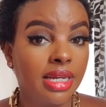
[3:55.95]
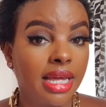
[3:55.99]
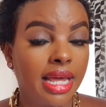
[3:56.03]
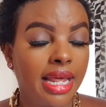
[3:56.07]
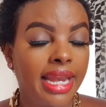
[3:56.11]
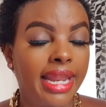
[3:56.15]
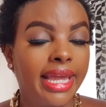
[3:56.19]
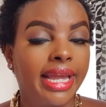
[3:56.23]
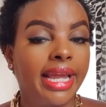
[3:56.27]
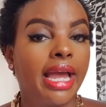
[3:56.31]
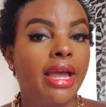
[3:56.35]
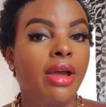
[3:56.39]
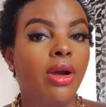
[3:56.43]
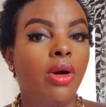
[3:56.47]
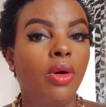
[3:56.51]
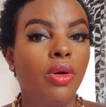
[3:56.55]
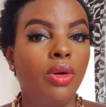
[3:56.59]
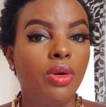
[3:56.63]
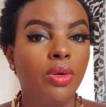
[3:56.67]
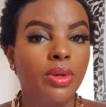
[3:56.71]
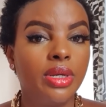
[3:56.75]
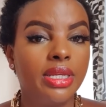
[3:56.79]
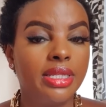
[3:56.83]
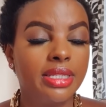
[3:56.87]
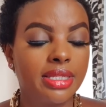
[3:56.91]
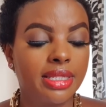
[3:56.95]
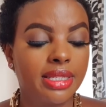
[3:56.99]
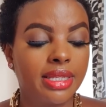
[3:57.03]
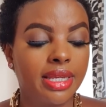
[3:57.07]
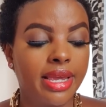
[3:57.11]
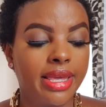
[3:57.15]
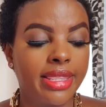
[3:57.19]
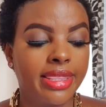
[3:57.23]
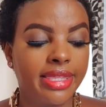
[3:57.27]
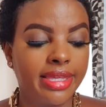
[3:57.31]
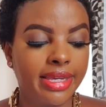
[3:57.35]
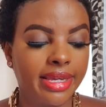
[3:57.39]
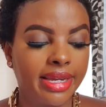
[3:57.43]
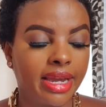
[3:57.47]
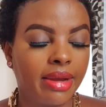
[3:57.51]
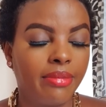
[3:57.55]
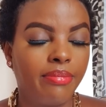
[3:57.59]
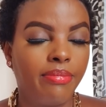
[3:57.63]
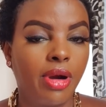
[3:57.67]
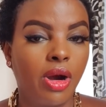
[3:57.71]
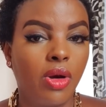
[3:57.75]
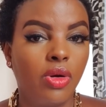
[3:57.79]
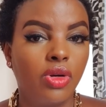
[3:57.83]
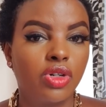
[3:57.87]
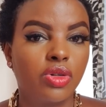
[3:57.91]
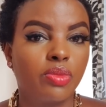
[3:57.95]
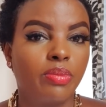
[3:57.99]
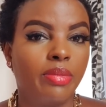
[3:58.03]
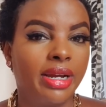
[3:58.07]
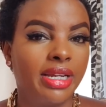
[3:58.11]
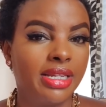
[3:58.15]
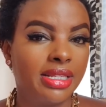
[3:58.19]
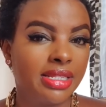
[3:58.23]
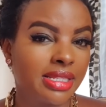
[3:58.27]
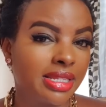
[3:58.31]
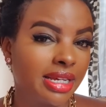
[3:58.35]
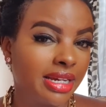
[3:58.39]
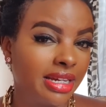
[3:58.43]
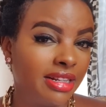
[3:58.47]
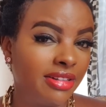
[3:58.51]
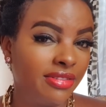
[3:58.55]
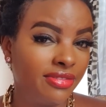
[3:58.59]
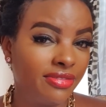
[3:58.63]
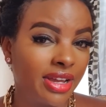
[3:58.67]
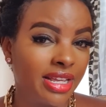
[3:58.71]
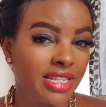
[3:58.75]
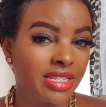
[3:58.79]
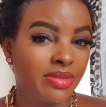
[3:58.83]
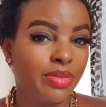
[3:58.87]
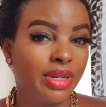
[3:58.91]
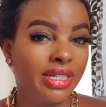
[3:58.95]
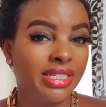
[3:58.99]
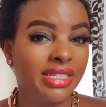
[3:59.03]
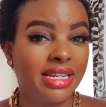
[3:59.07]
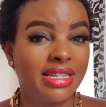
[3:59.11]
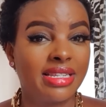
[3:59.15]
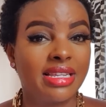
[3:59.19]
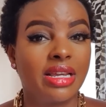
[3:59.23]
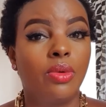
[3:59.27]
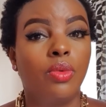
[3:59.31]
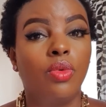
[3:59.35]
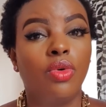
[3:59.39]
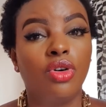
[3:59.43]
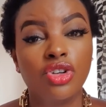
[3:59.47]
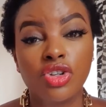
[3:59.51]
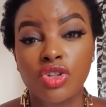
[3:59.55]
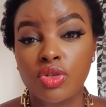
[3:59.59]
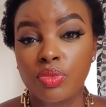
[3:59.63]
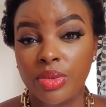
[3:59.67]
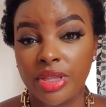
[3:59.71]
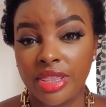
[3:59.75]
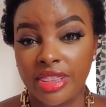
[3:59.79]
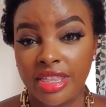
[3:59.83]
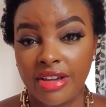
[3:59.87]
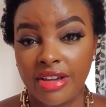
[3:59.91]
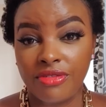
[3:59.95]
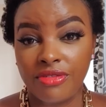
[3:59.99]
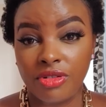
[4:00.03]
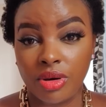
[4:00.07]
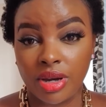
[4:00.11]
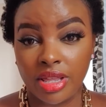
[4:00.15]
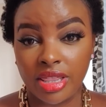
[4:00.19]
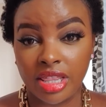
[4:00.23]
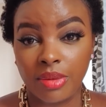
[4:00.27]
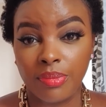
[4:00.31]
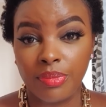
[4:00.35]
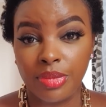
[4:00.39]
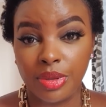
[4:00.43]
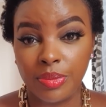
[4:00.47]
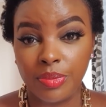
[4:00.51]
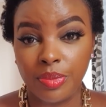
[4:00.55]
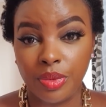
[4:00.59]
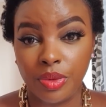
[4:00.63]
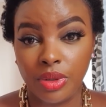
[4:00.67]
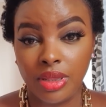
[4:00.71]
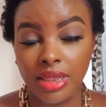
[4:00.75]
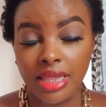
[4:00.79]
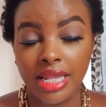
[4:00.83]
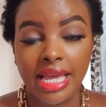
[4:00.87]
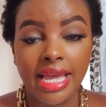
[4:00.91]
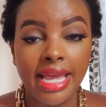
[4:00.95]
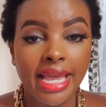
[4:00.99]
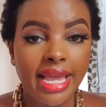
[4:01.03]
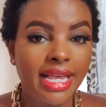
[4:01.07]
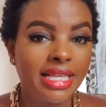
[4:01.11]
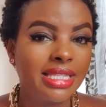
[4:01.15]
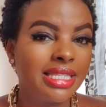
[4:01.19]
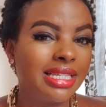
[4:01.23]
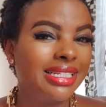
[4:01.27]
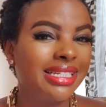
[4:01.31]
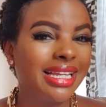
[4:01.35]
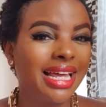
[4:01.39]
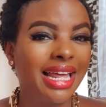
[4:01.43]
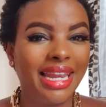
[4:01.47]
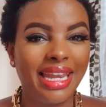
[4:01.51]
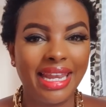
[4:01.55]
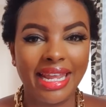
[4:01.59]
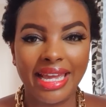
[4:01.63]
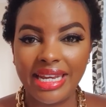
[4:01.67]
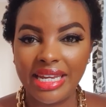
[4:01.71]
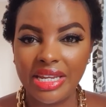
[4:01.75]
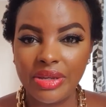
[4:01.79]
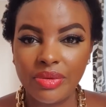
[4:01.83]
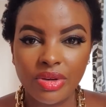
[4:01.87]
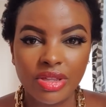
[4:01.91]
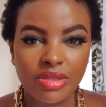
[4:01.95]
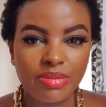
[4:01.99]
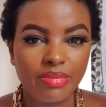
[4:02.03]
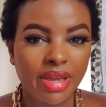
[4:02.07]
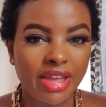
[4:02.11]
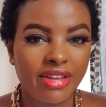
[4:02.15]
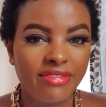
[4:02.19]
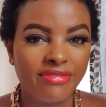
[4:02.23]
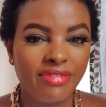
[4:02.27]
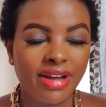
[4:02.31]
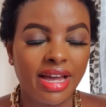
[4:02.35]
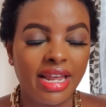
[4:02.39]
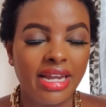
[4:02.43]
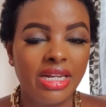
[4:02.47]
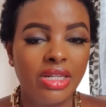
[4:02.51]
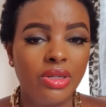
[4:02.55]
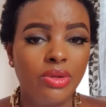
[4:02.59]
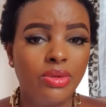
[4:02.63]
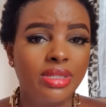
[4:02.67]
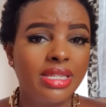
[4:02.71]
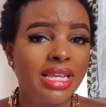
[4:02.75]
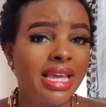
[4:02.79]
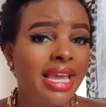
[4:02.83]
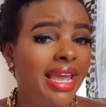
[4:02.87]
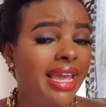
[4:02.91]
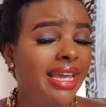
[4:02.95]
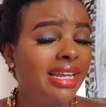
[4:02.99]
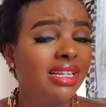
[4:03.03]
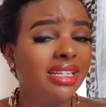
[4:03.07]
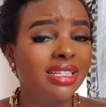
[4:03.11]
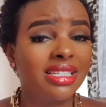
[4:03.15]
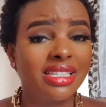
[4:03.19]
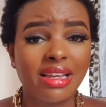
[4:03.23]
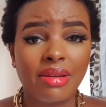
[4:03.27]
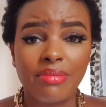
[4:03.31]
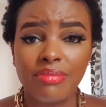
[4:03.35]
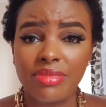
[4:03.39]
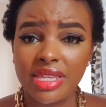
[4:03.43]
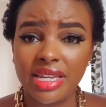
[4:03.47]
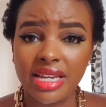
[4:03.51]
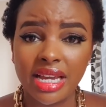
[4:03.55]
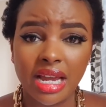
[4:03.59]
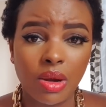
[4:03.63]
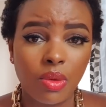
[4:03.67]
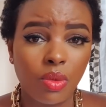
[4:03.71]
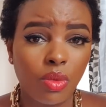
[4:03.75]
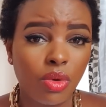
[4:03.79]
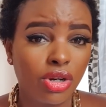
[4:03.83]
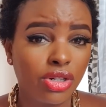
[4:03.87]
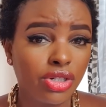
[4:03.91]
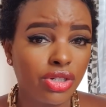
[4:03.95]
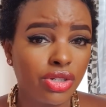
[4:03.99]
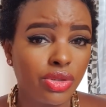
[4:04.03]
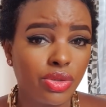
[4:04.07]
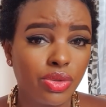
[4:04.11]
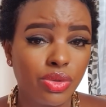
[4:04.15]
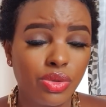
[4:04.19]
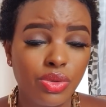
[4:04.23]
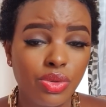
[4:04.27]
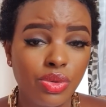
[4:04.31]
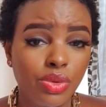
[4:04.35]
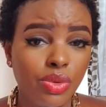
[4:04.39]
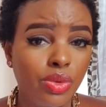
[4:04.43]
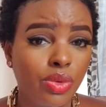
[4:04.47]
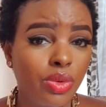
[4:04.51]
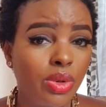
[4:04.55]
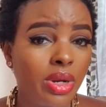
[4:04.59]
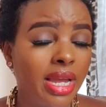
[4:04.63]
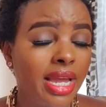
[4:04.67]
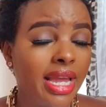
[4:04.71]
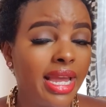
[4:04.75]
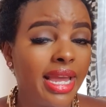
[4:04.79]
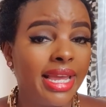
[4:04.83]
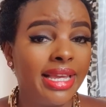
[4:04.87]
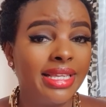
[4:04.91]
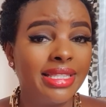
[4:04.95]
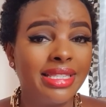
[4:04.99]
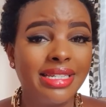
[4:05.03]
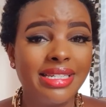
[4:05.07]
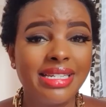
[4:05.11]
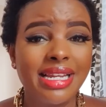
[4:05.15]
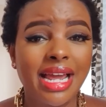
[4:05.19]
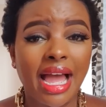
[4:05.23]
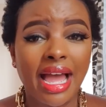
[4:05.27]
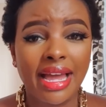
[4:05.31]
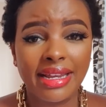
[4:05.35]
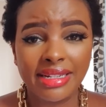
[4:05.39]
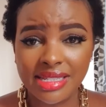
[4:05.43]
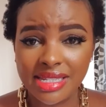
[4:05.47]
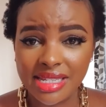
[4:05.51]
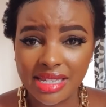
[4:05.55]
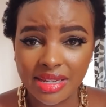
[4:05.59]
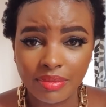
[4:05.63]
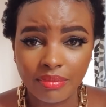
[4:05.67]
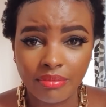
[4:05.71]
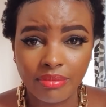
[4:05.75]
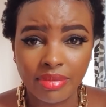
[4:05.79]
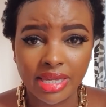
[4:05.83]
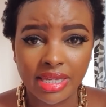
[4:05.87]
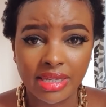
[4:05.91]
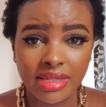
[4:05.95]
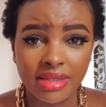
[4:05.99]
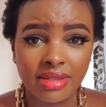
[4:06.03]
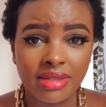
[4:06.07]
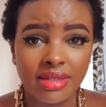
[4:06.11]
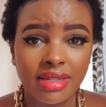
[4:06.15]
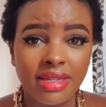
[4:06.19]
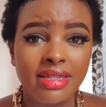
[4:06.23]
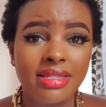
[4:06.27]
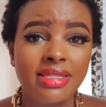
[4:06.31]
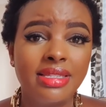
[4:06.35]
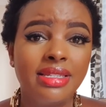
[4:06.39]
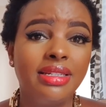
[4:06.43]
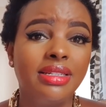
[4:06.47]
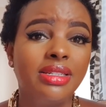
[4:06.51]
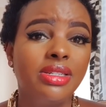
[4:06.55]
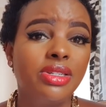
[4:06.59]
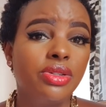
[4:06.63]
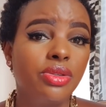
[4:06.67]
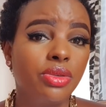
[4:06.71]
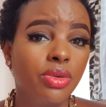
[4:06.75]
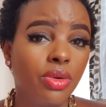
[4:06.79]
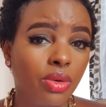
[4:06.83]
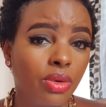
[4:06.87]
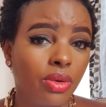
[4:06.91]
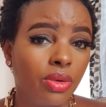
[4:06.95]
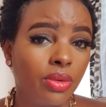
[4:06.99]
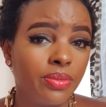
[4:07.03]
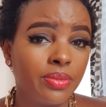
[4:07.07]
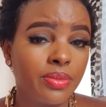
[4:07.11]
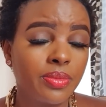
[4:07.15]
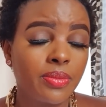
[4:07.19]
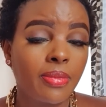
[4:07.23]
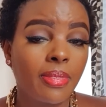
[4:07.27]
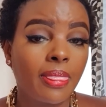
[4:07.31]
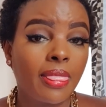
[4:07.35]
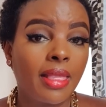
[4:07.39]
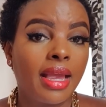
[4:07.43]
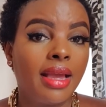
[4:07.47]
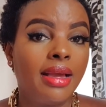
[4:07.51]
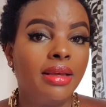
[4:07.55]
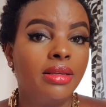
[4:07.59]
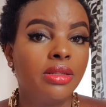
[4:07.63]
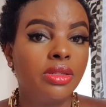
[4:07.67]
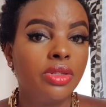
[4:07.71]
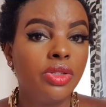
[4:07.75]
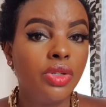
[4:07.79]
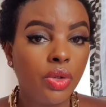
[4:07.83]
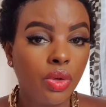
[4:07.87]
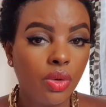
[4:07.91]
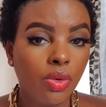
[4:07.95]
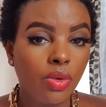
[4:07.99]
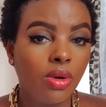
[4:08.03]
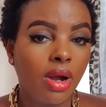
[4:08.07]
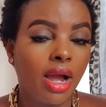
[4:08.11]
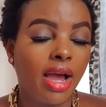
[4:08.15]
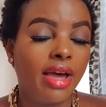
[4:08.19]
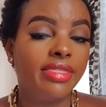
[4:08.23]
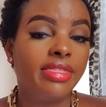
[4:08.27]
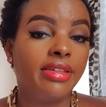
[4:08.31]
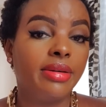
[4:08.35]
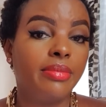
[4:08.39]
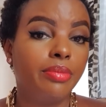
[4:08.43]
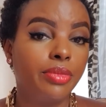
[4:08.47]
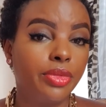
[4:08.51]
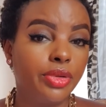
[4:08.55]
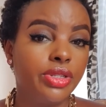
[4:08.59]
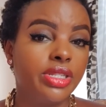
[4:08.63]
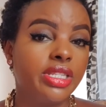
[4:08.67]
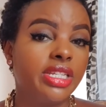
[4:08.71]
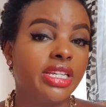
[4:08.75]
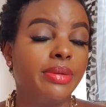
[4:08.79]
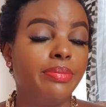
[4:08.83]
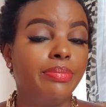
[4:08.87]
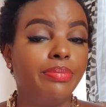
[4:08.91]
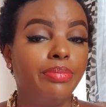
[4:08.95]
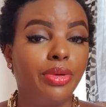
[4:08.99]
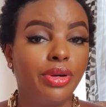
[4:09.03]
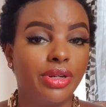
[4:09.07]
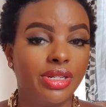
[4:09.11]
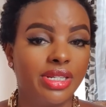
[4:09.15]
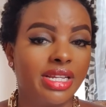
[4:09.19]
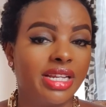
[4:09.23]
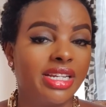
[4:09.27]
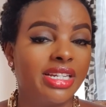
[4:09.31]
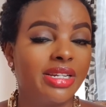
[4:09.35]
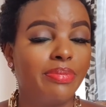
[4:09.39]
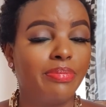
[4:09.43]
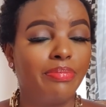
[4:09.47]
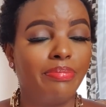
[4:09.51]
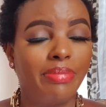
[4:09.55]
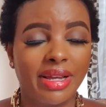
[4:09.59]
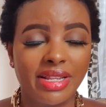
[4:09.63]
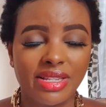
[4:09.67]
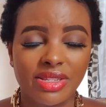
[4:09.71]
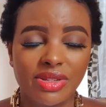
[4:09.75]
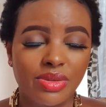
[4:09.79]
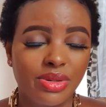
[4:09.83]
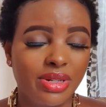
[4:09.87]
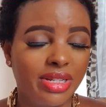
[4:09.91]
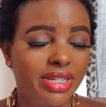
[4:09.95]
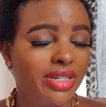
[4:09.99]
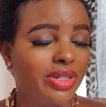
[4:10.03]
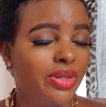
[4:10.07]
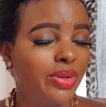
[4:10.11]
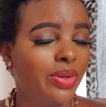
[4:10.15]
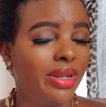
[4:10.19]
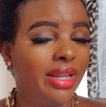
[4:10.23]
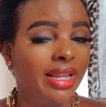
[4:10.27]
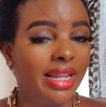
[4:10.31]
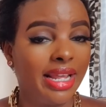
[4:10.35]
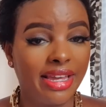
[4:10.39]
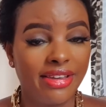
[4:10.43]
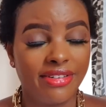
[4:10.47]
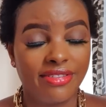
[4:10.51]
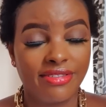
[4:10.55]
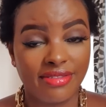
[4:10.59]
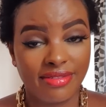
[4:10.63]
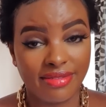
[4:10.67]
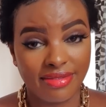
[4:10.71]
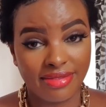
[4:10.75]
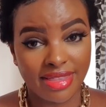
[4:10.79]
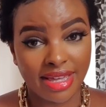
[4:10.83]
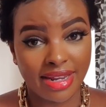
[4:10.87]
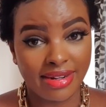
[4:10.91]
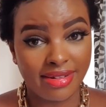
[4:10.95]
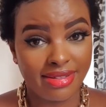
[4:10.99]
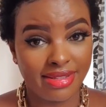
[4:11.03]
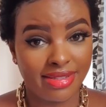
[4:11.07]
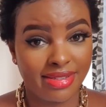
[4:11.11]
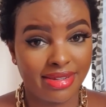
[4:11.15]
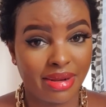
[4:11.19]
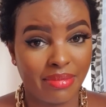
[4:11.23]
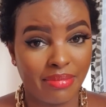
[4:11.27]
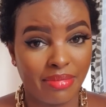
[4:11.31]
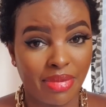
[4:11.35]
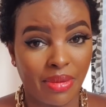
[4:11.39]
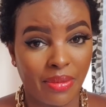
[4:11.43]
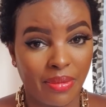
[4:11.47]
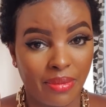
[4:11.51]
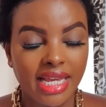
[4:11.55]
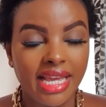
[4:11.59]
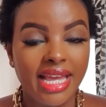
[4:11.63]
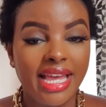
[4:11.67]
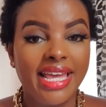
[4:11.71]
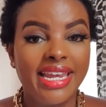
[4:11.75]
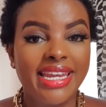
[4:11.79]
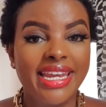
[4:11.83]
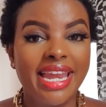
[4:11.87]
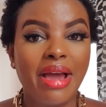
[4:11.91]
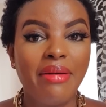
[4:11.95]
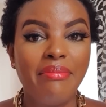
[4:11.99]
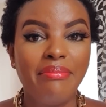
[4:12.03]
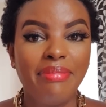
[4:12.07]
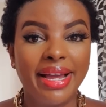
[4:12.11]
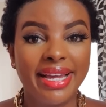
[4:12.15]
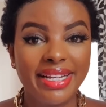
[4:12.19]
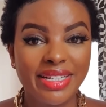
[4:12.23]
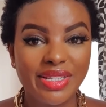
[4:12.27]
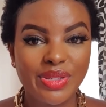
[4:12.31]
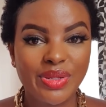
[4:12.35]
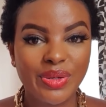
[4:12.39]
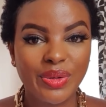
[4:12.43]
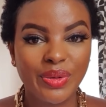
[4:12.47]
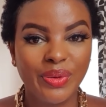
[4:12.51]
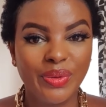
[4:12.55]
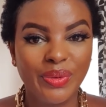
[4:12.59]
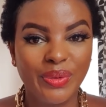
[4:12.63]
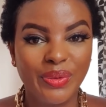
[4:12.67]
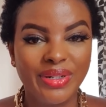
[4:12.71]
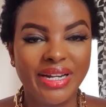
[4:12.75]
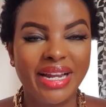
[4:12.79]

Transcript: Like, I always think about myself as much as I want to be there other people. Is it aligning with my values? It is something I want to do. Is it hurting me? Is it, you are the most important person in your life. That is number one. Number two,